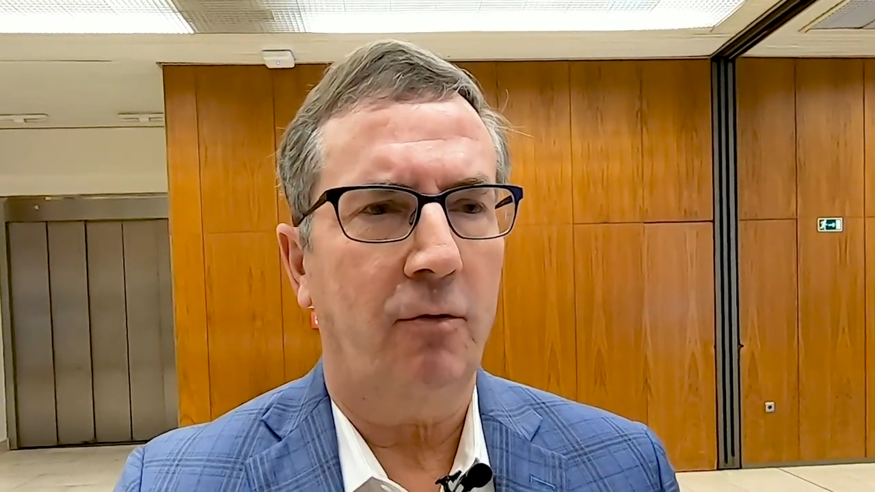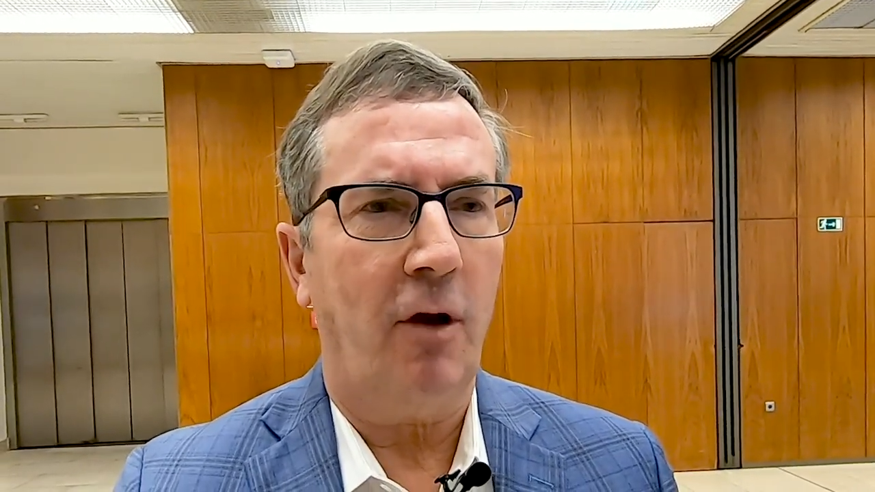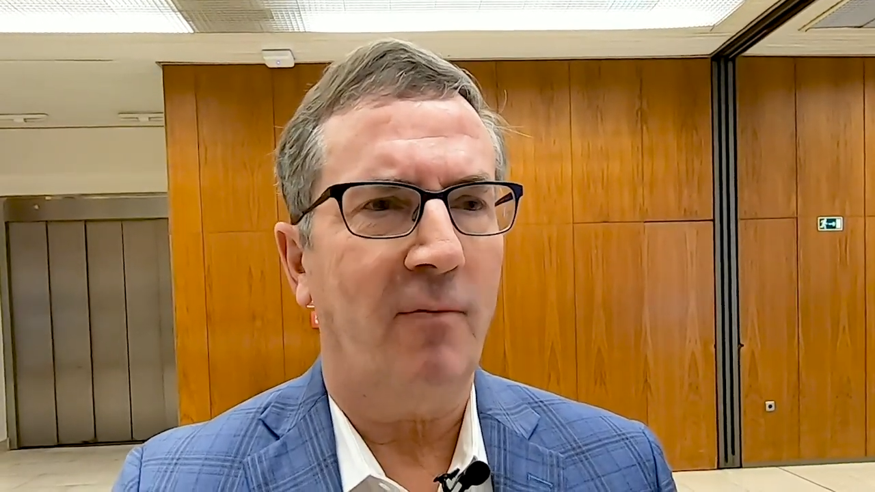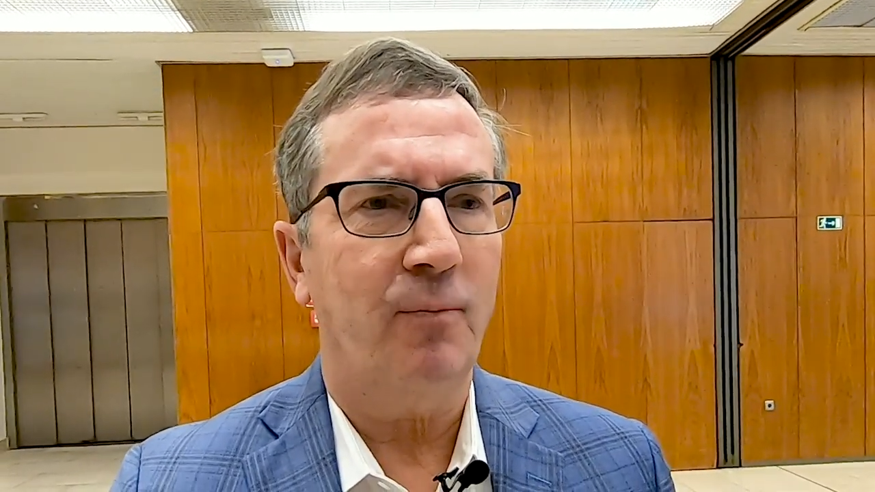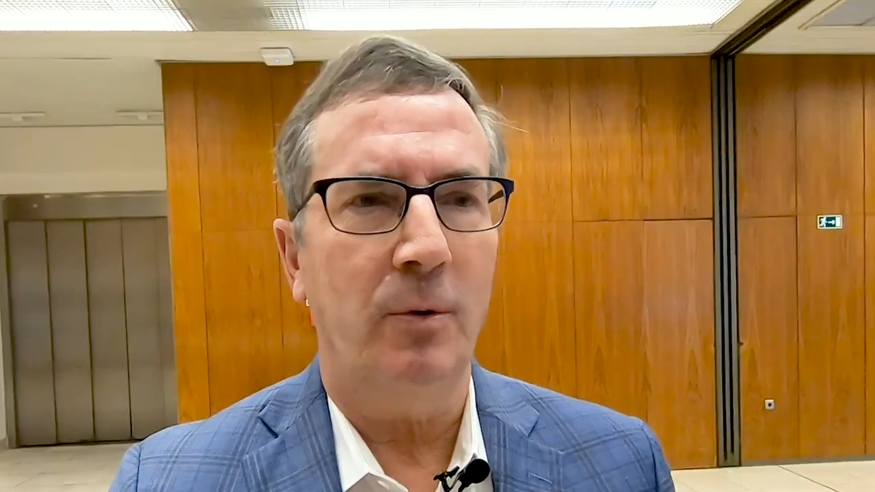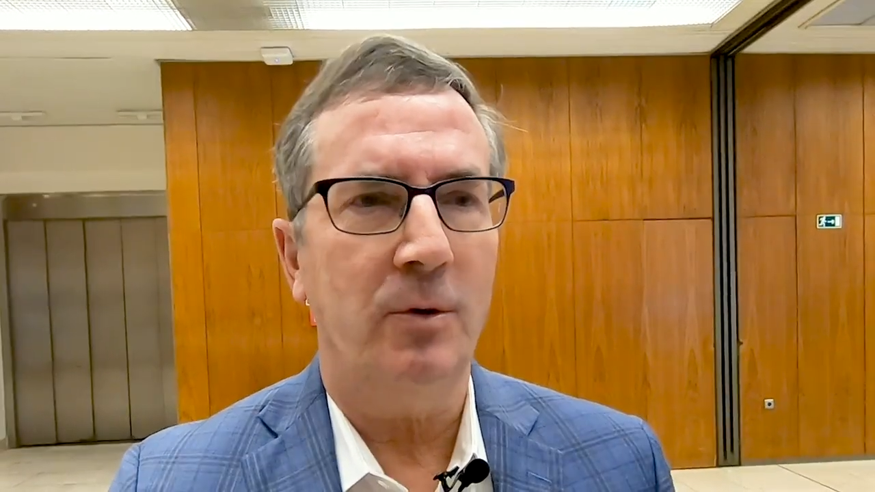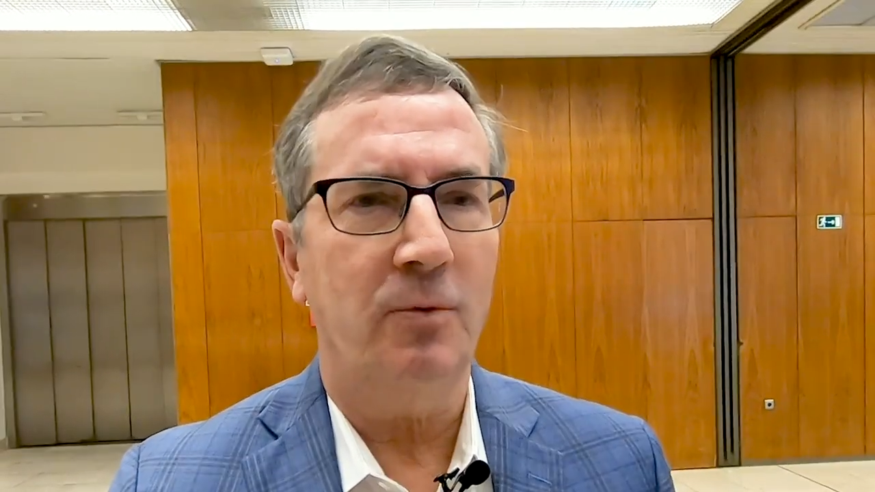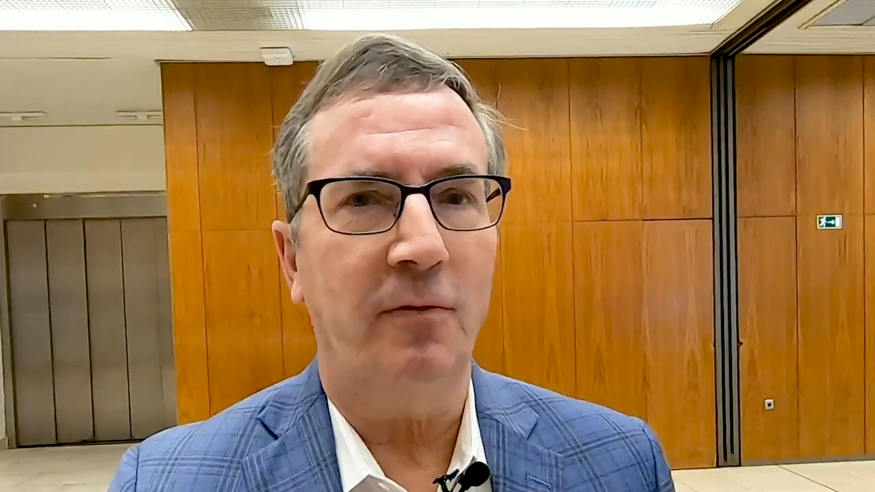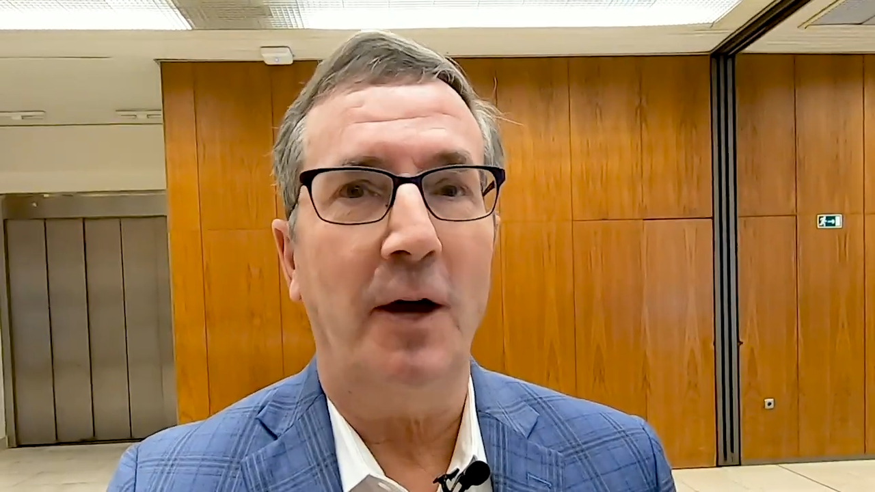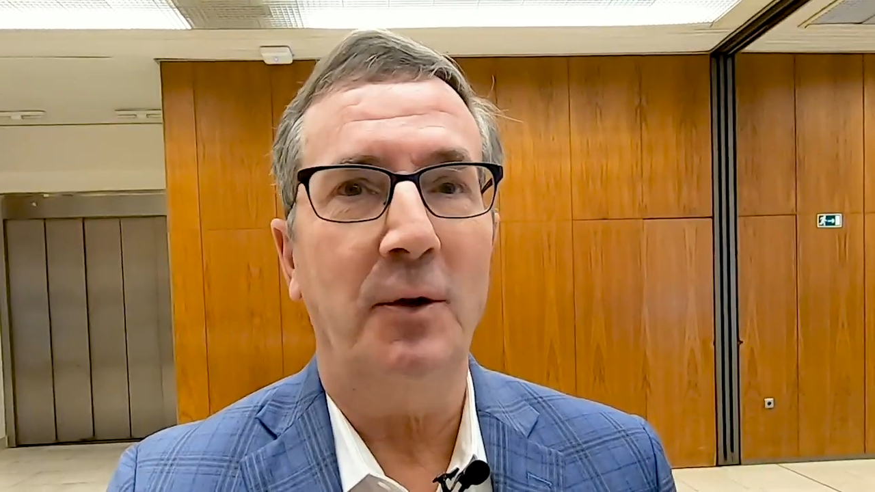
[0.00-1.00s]
craft
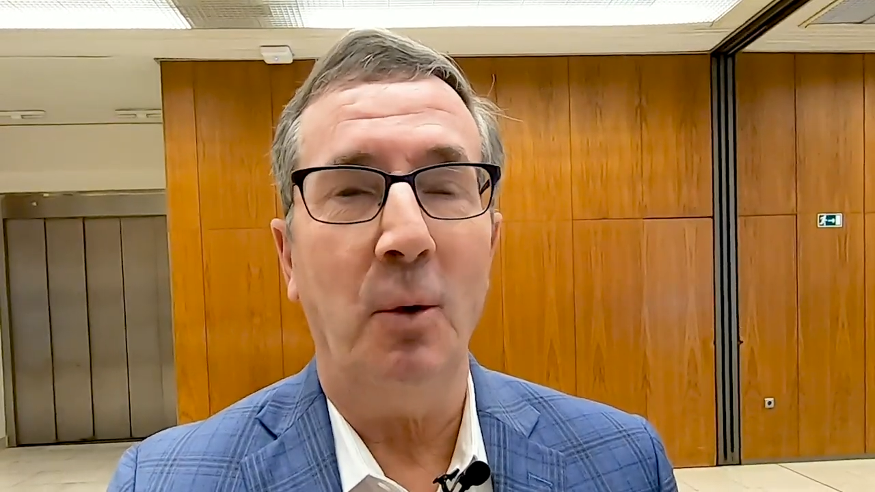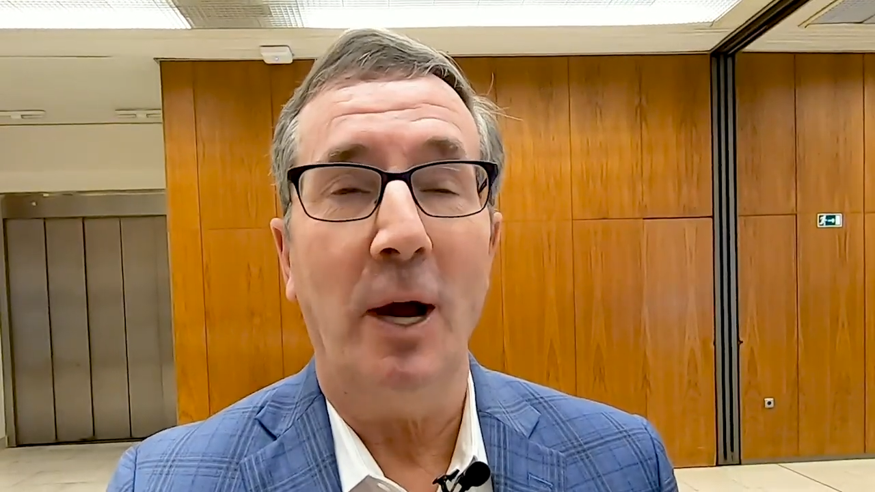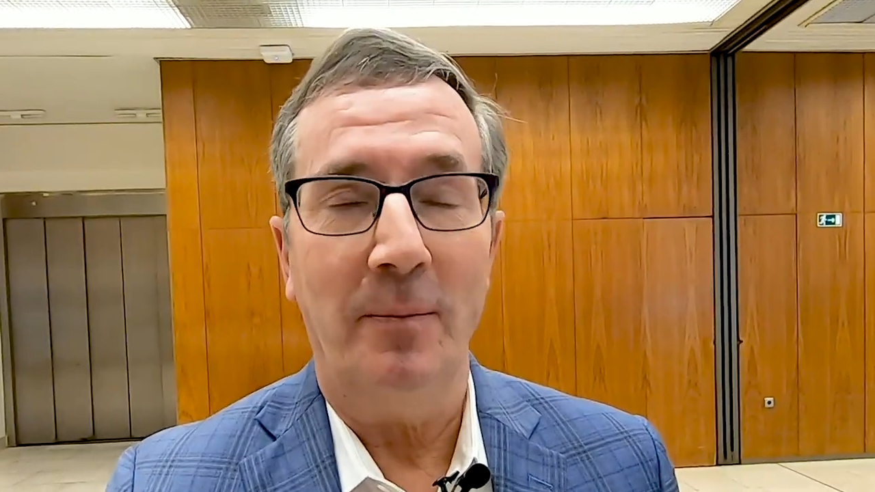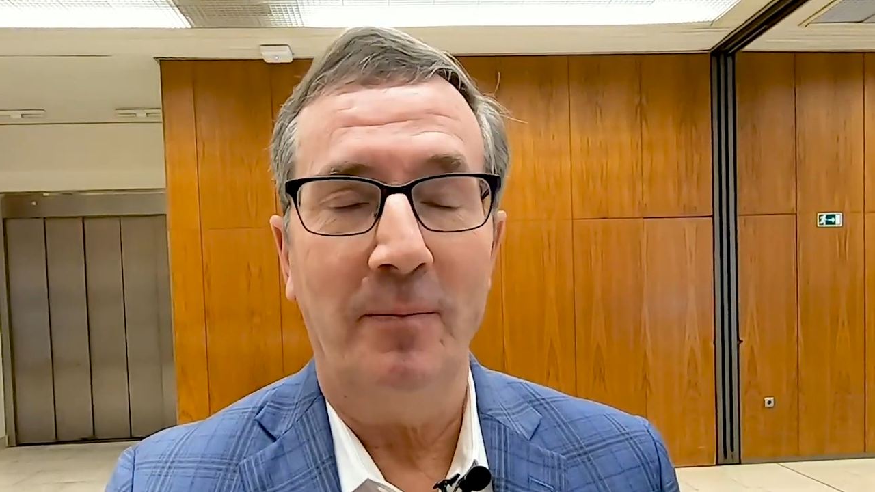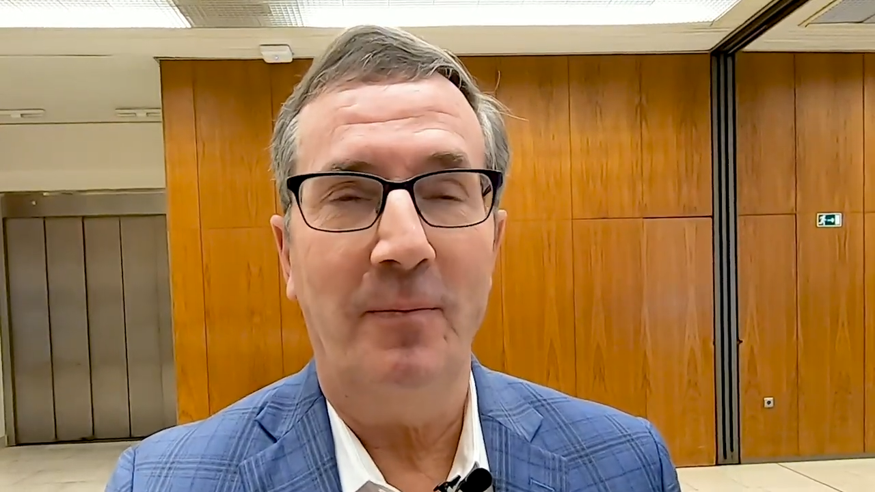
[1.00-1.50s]
brewers will find a way.